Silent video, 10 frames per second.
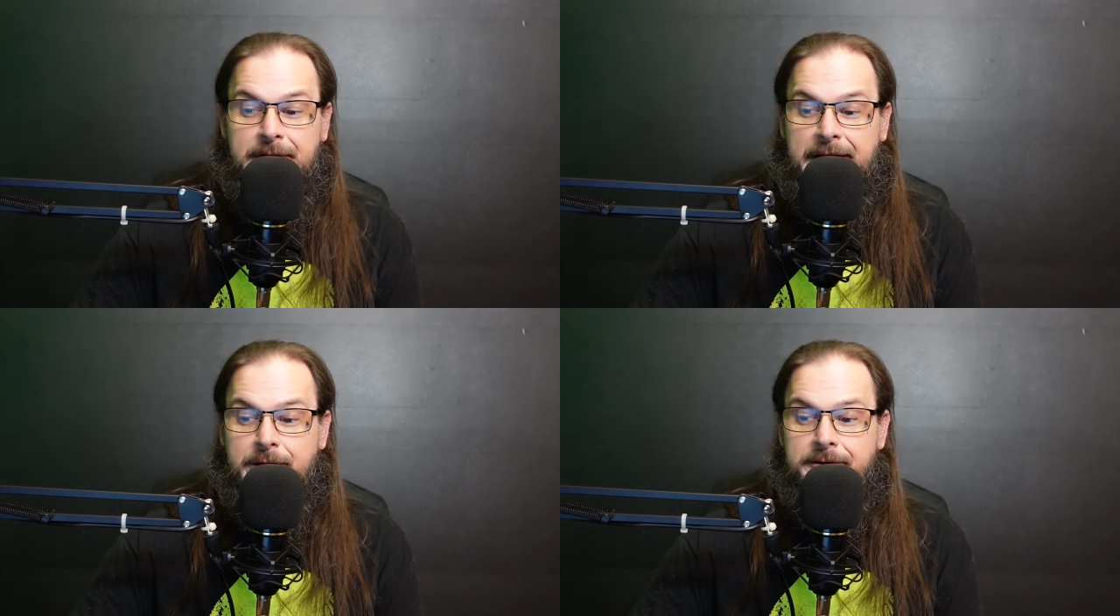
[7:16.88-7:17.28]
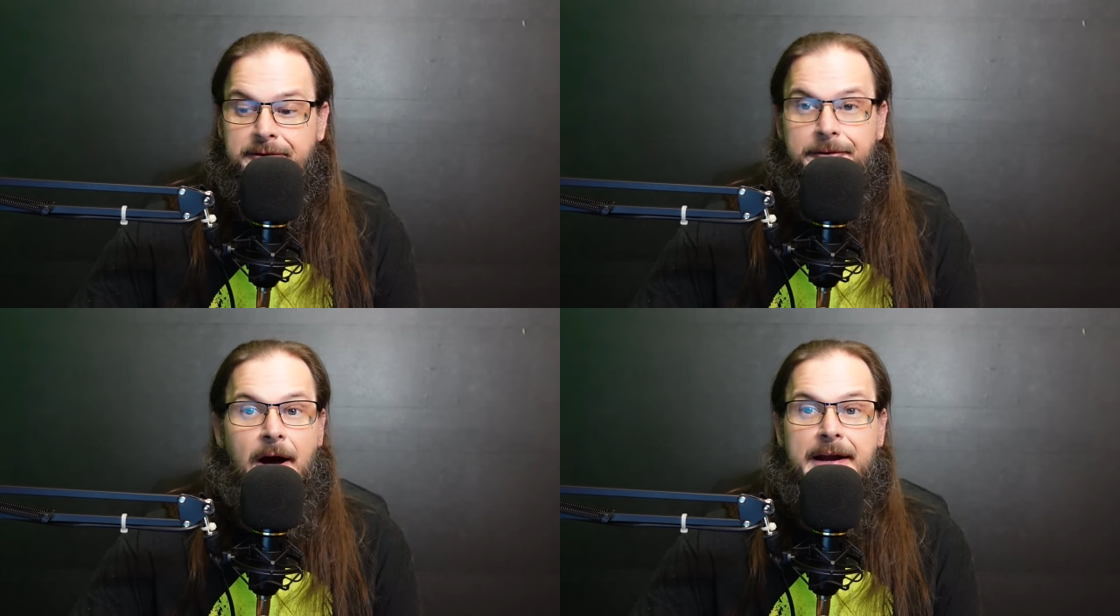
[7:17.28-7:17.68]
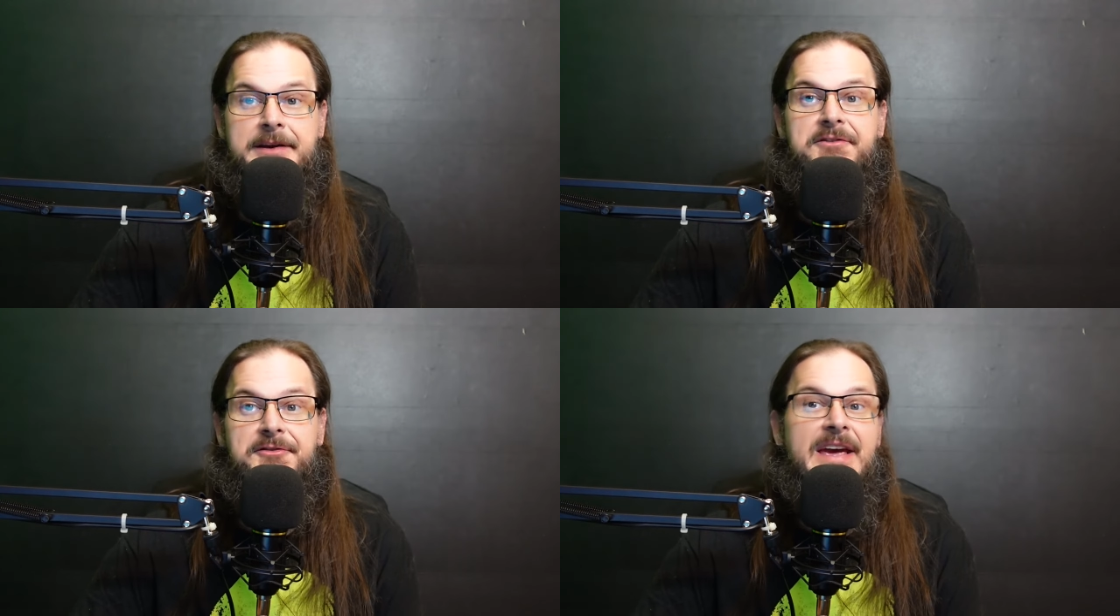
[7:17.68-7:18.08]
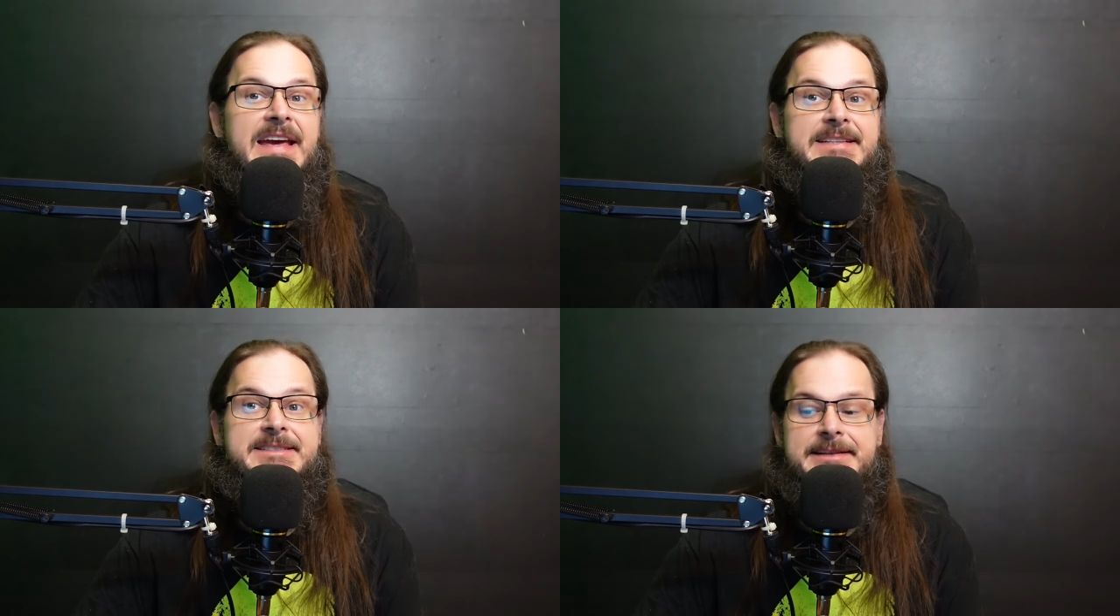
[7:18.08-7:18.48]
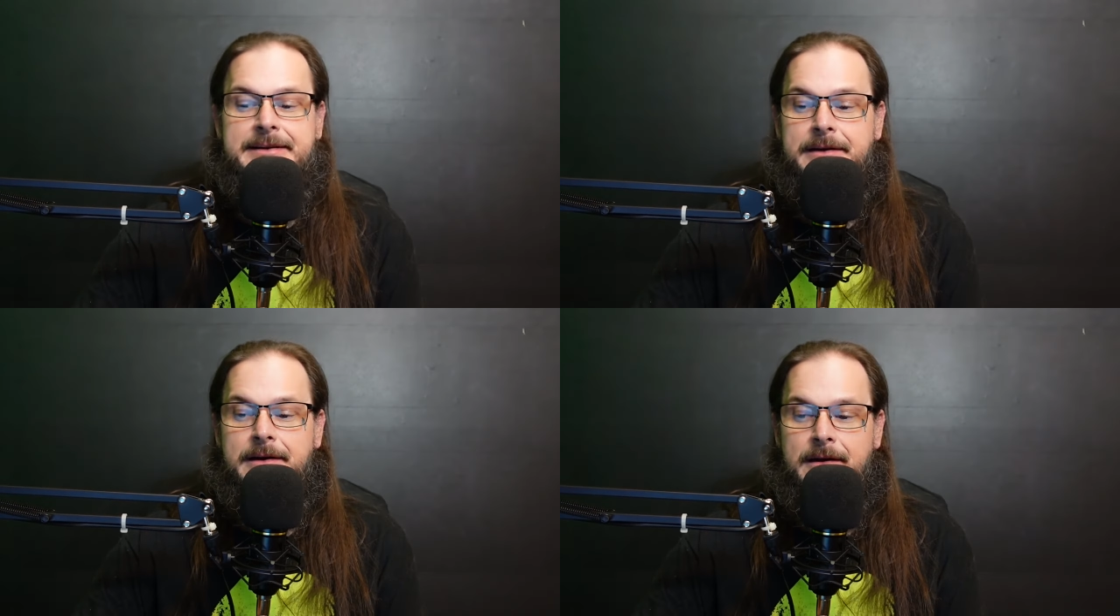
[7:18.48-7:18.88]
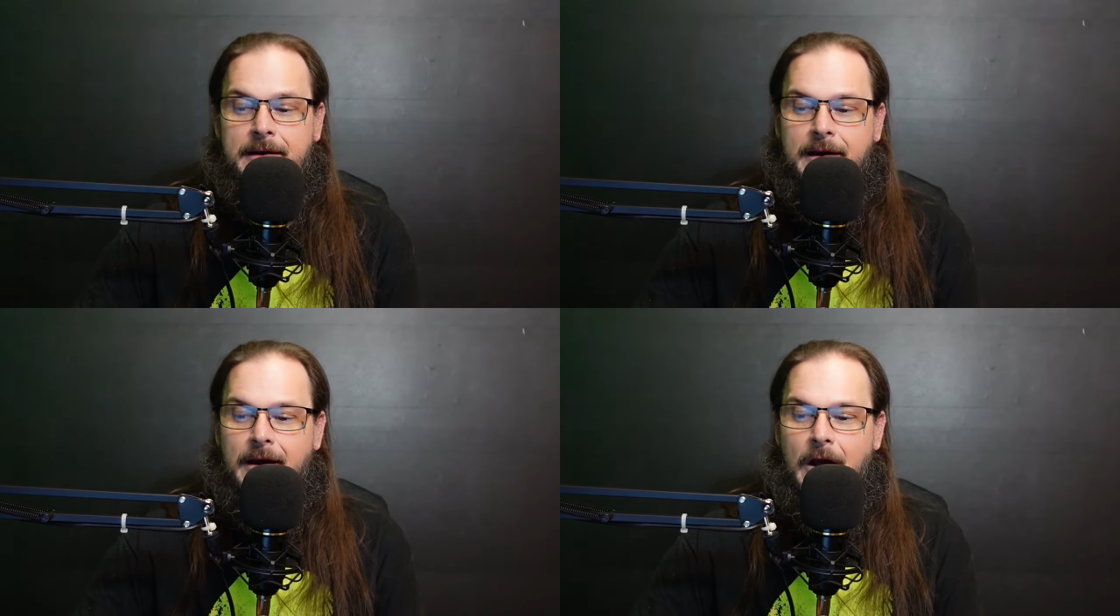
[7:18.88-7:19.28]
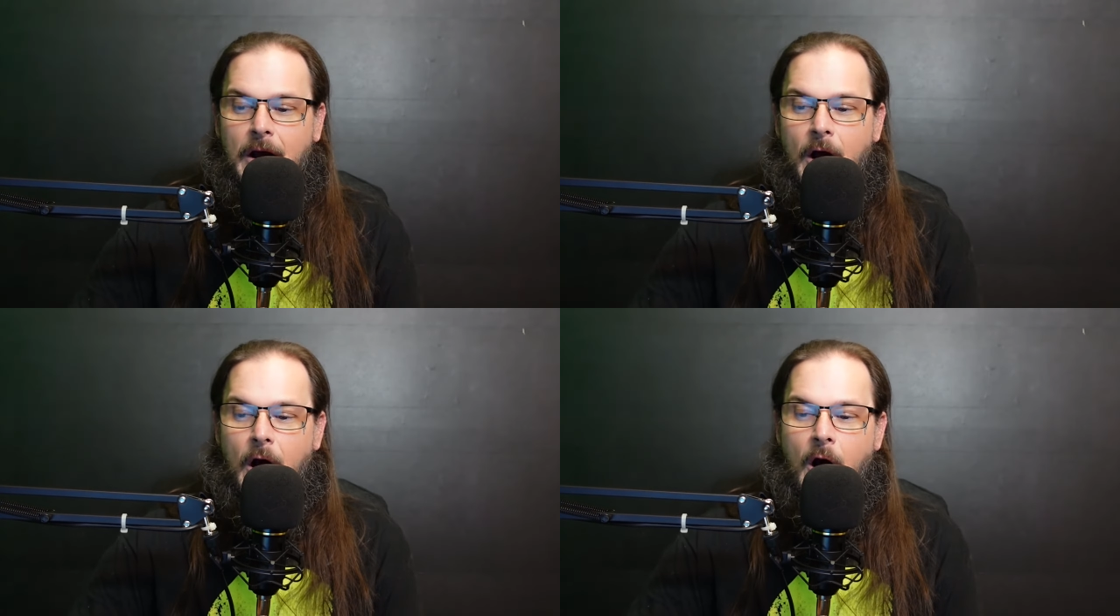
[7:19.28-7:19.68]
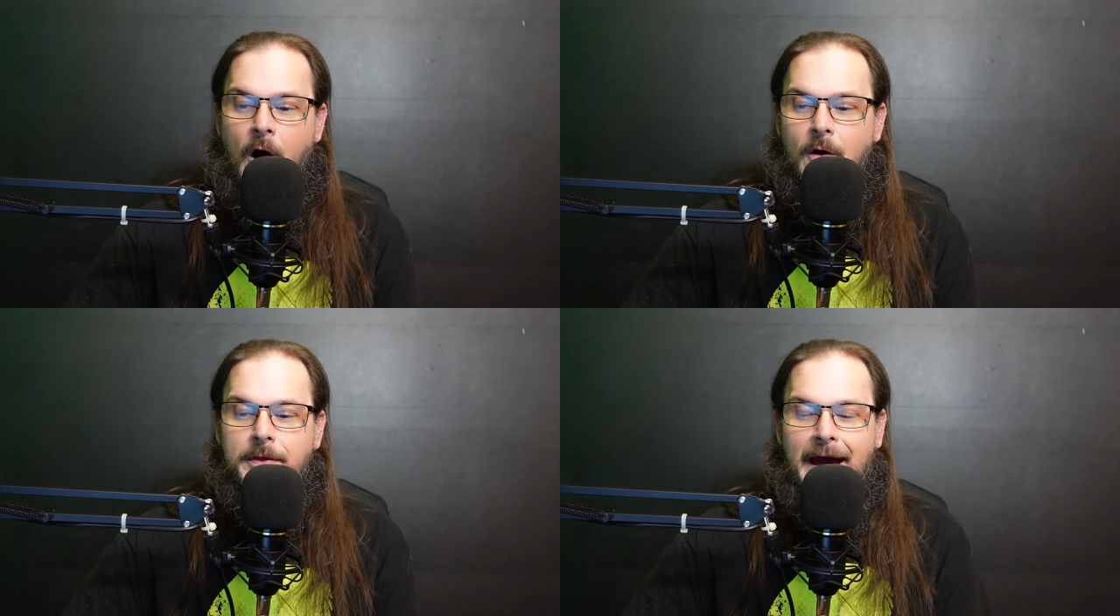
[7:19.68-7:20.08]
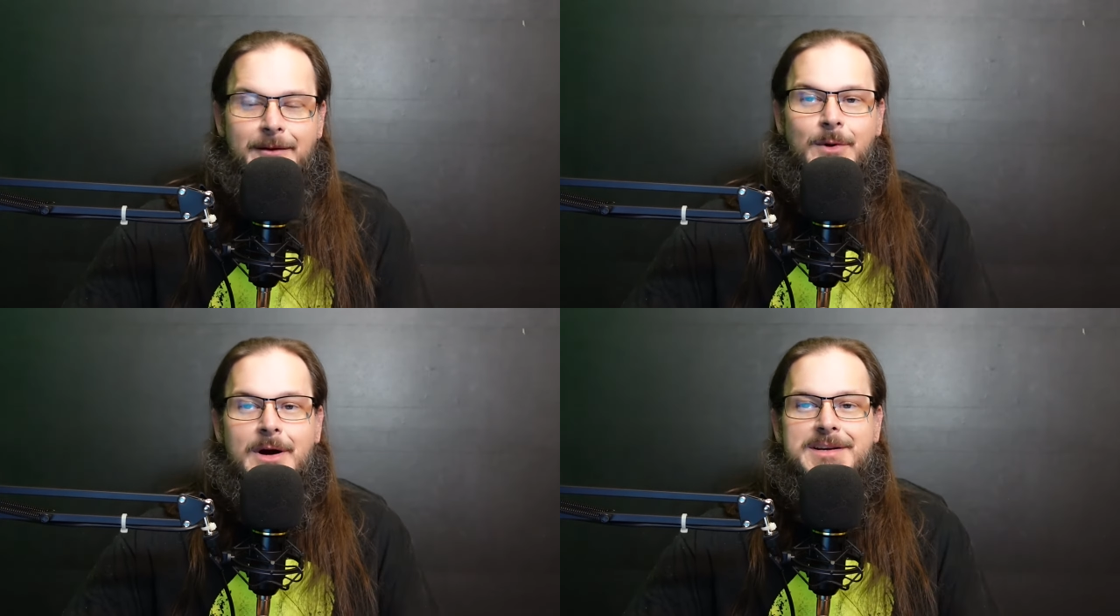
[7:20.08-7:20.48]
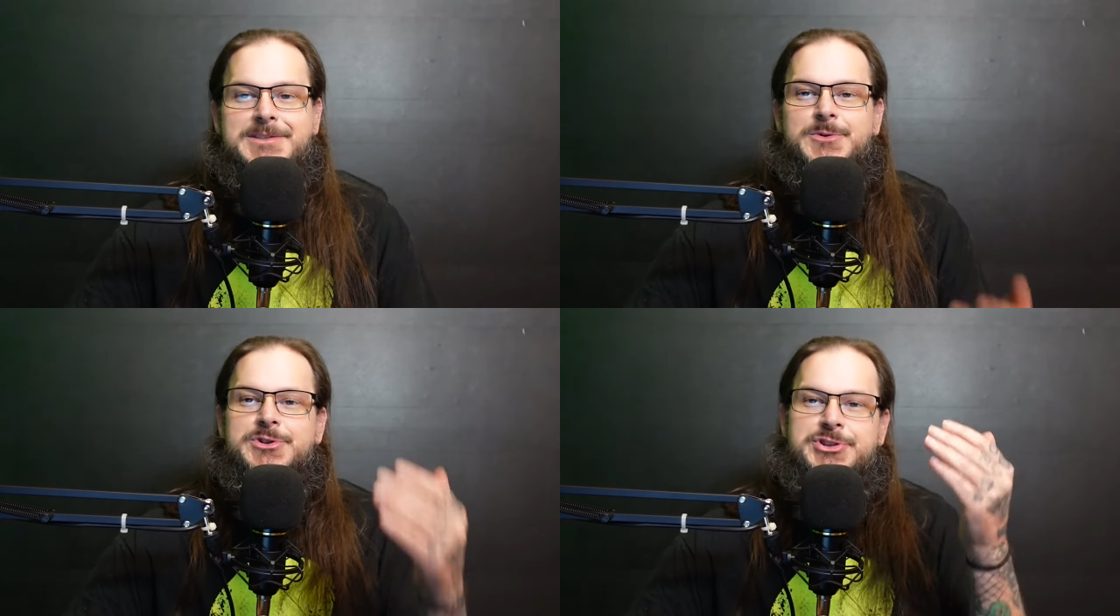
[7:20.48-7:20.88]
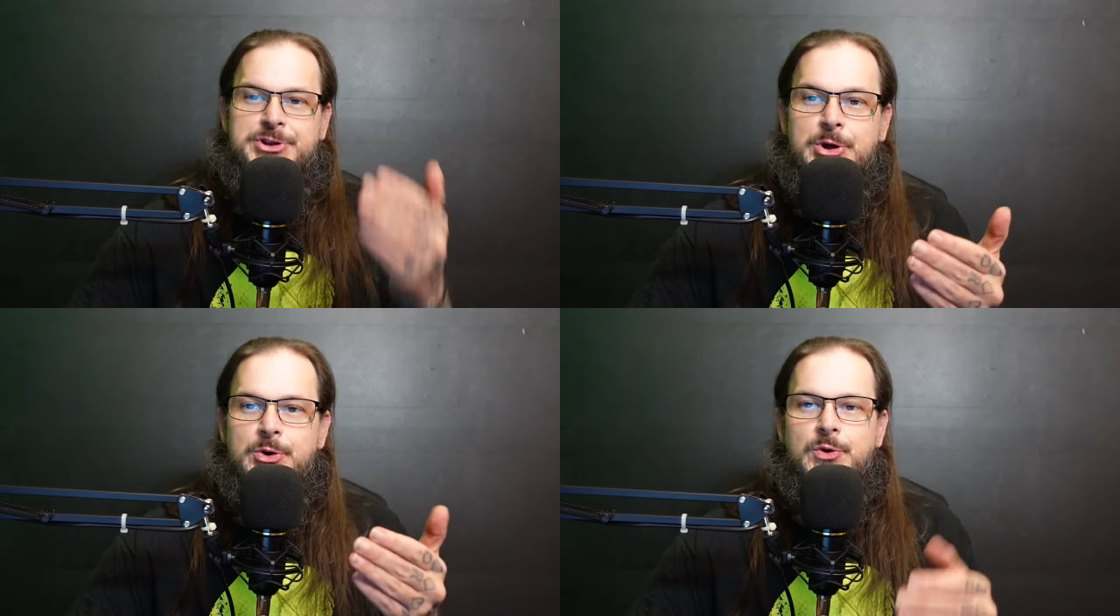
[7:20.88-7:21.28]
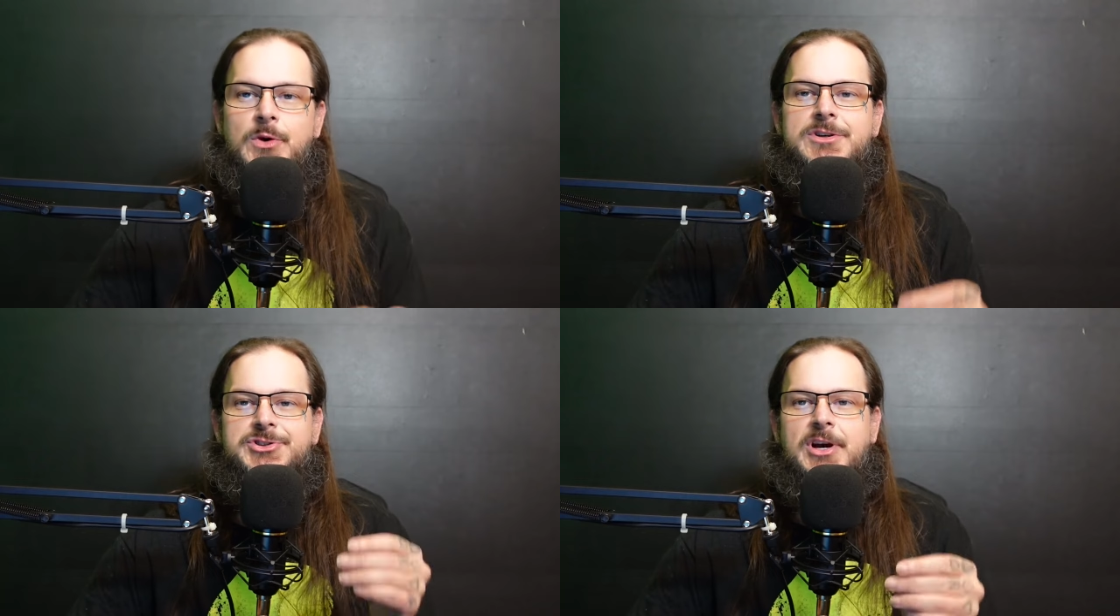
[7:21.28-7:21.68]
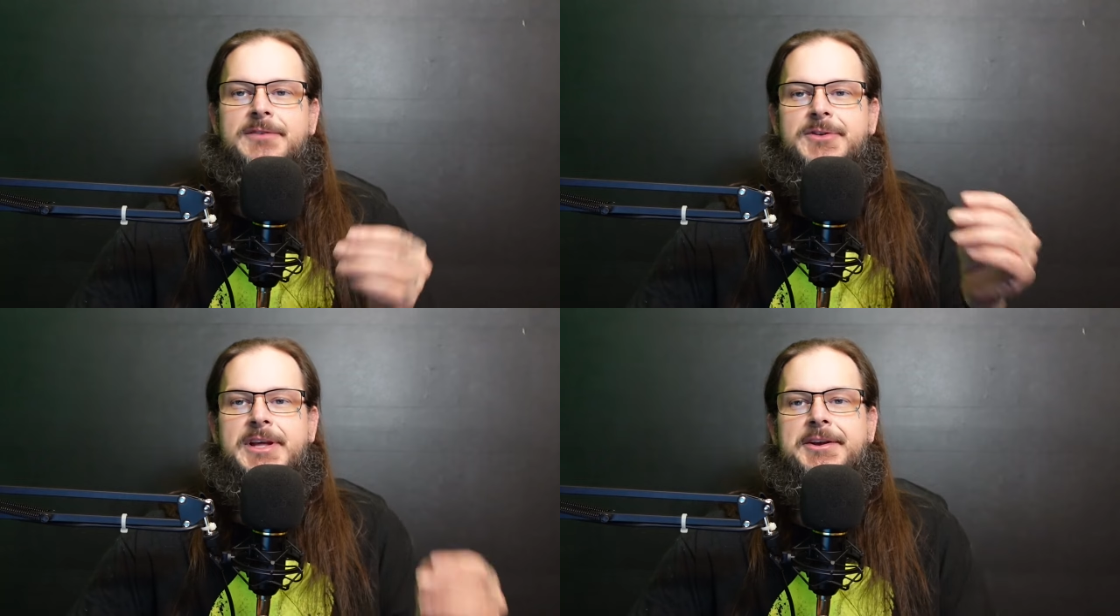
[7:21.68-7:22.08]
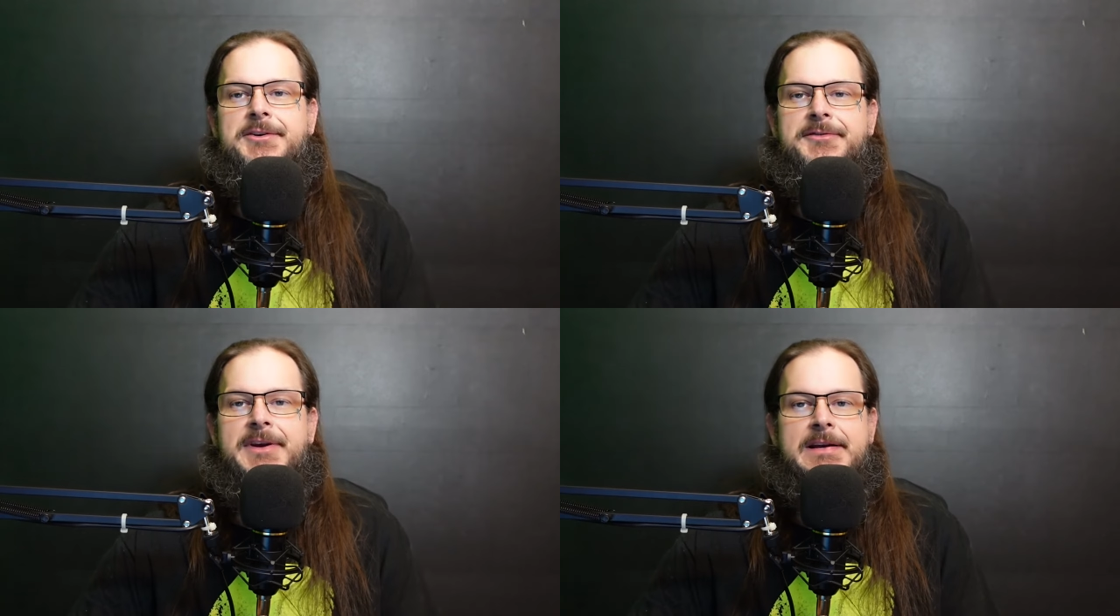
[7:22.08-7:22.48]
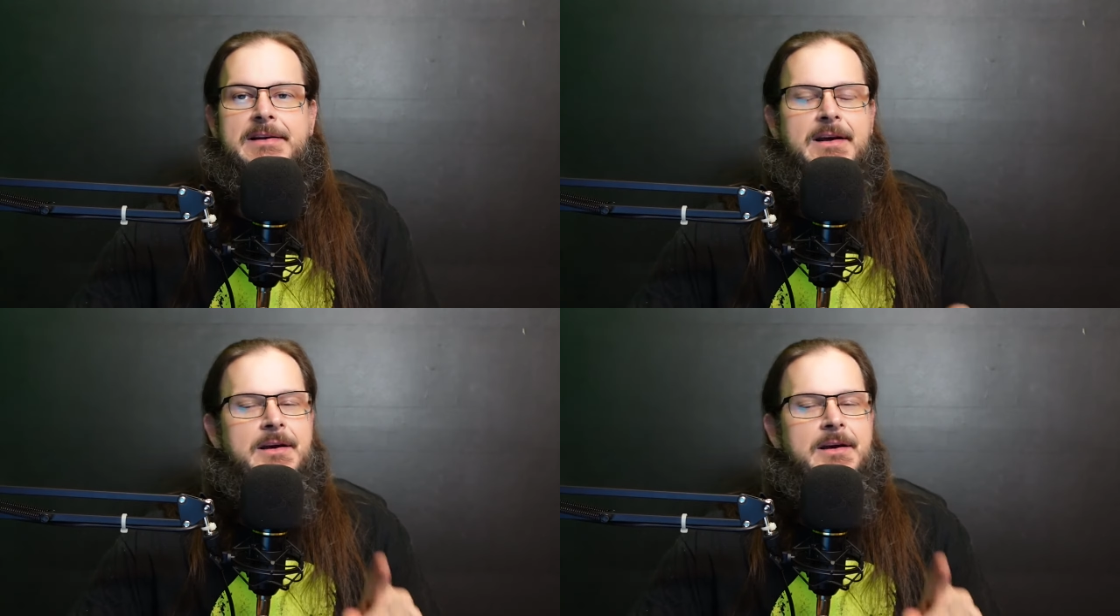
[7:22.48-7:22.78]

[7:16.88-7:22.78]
your fucking feet. All that was you shuffling your feet.